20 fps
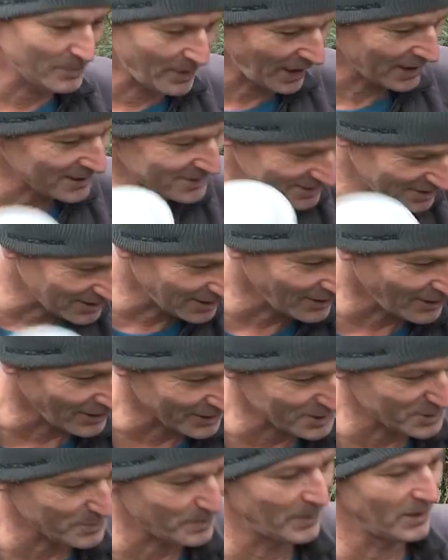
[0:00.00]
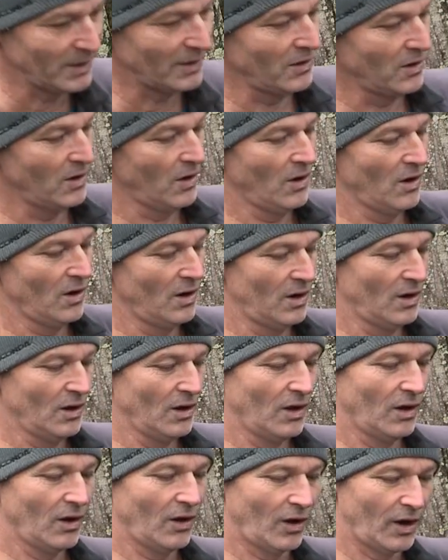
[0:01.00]
back to the lightsphere,
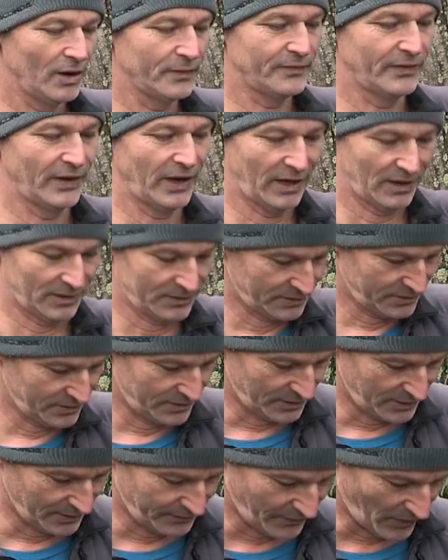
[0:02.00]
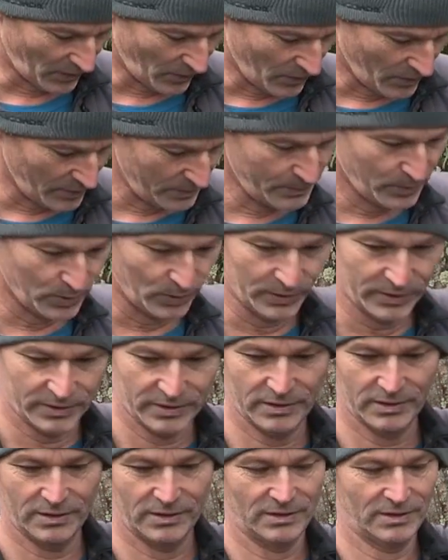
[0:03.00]
I found that if I put
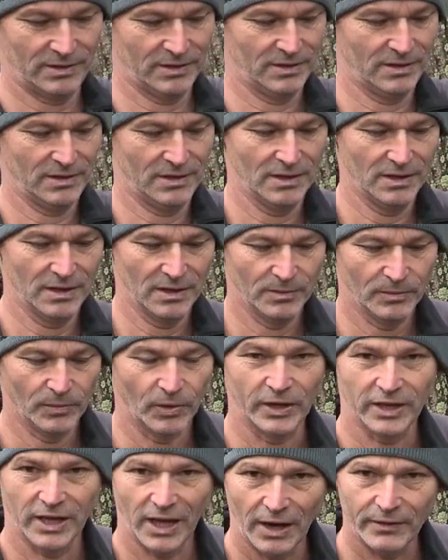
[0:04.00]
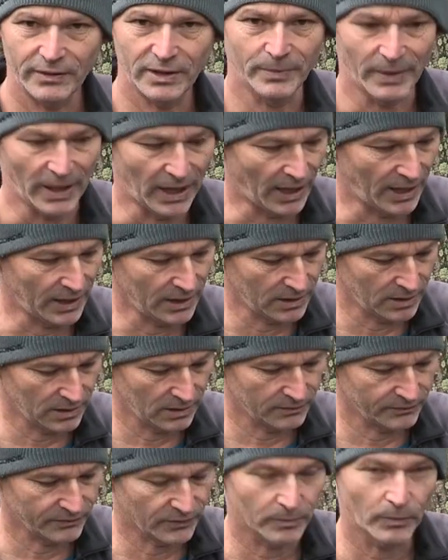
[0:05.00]
my carry bag
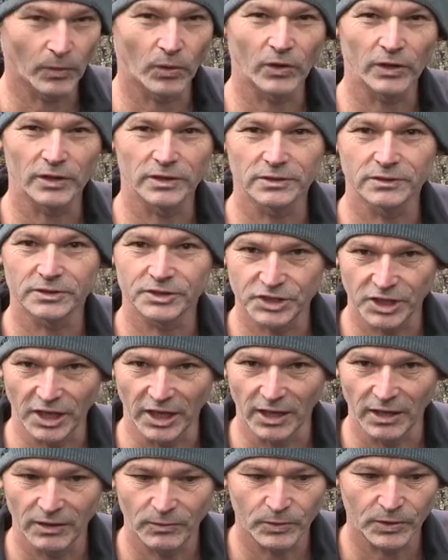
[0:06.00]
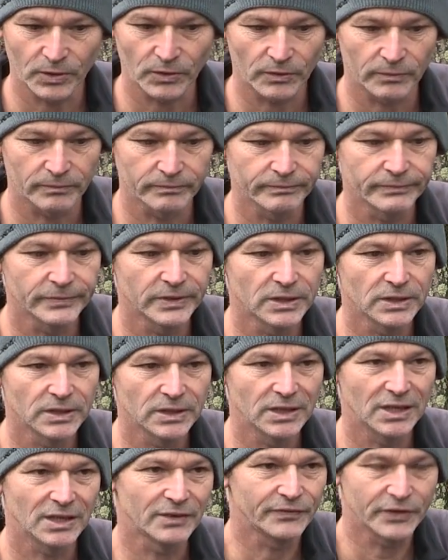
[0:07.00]
for my chair when I'm
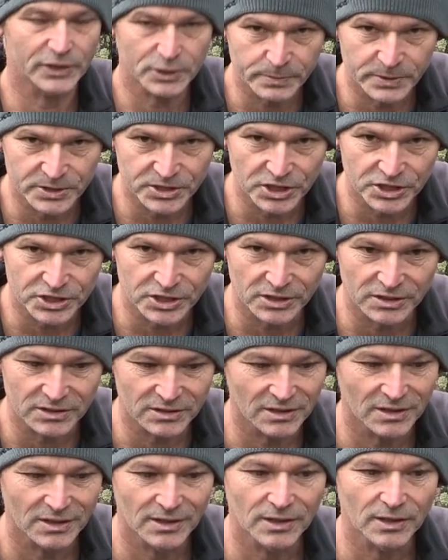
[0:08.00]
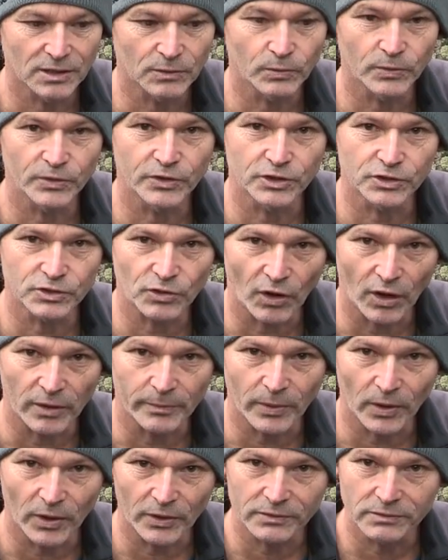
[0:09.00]
in a fixed position with the
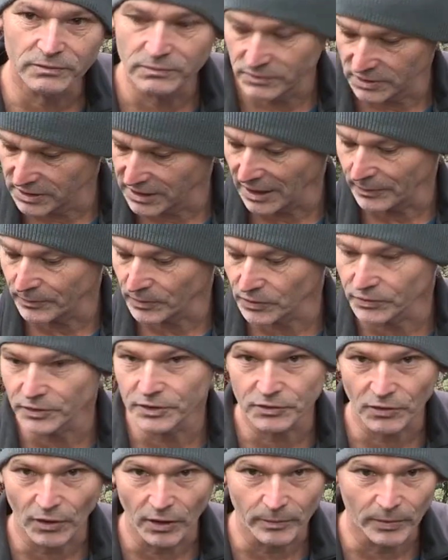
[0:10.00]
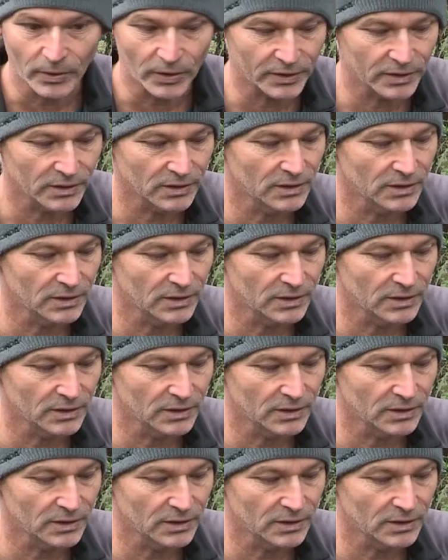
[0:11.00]
tripod, camera on the tripod,